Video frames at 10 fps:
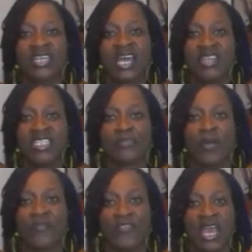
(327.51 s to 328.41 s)
it and then it's
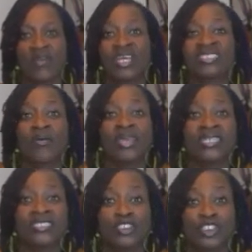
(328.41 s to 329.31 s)
puffy out. That's how I
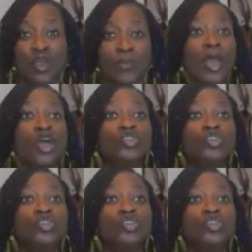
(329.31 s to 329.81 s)
entered the shop.